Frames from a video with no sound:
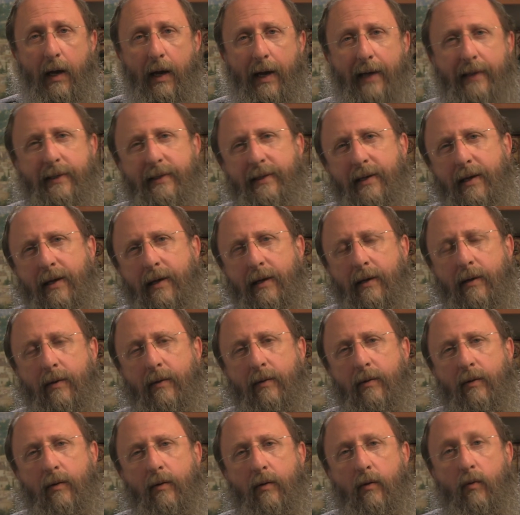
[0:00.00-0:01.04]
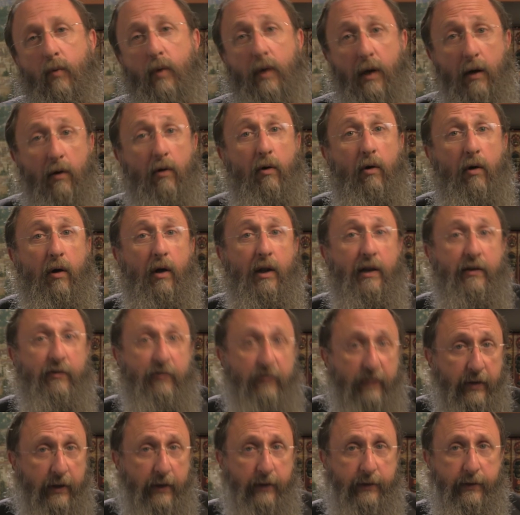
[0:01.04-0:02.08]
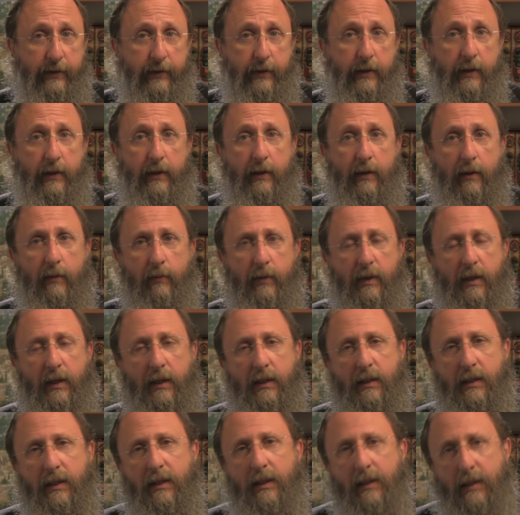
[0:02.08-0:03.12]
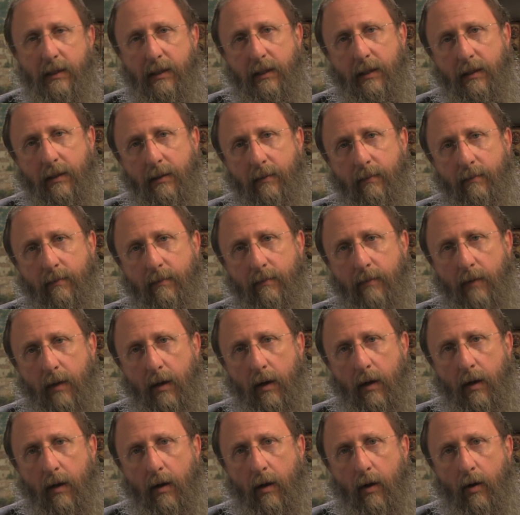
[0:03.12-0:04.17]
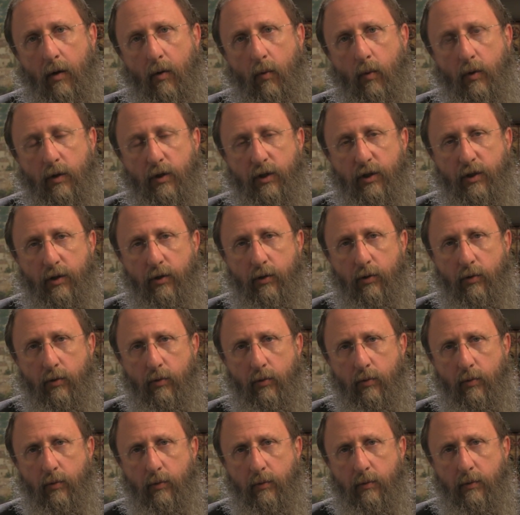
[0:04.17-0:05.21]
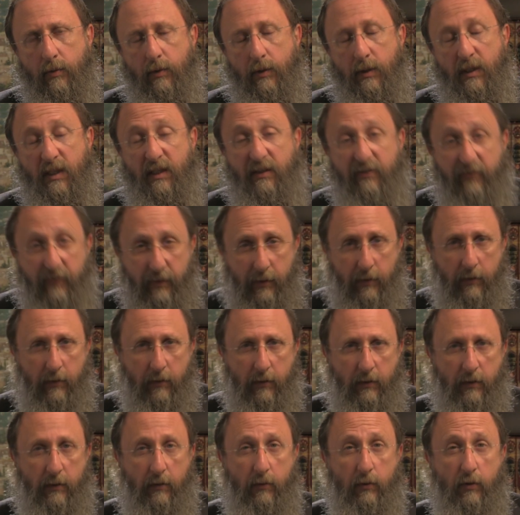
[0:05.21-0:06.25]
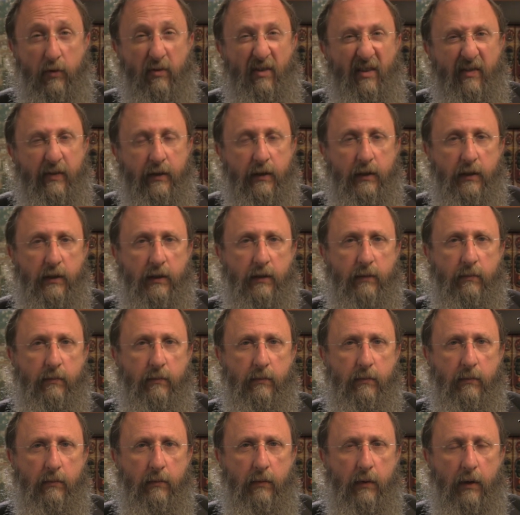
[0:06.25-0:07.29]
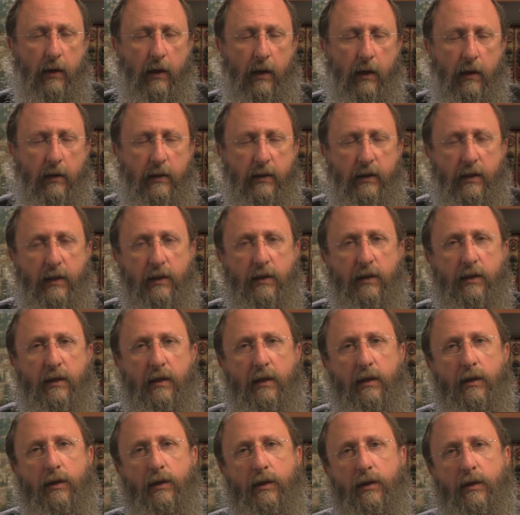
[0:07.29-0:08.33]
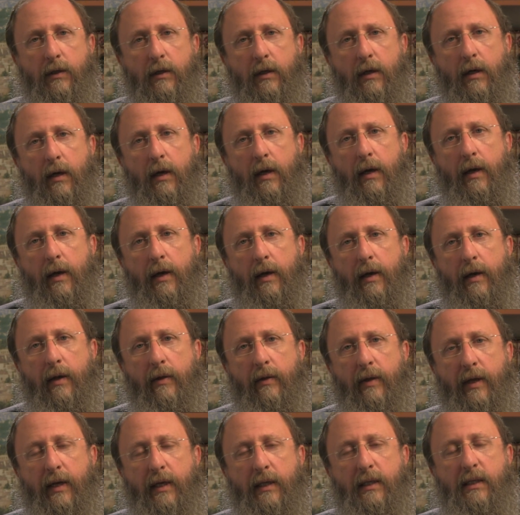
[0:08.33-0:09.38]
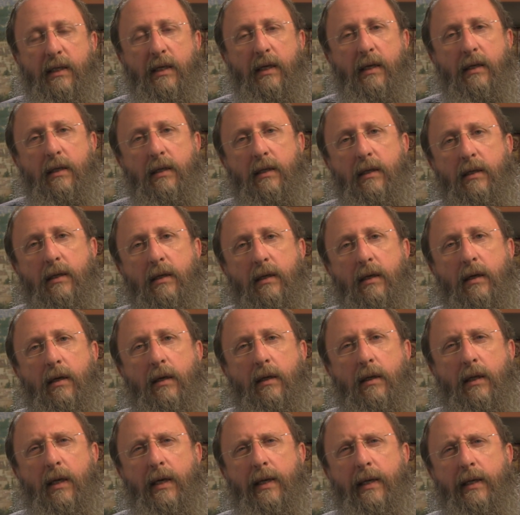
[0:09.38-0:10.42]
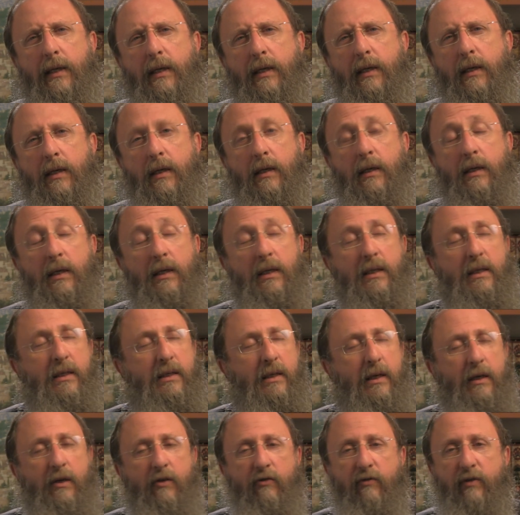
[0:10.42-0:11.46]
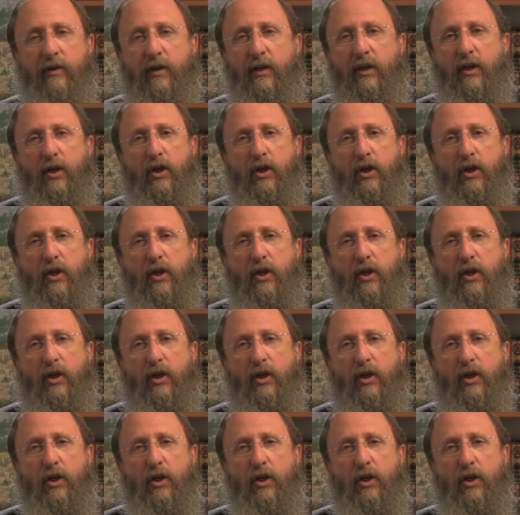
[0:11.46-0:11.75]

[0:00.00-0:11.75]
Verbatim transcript: I say we are all affected because this sin was so severe, so grievous, our sages teach, that it sent like concentric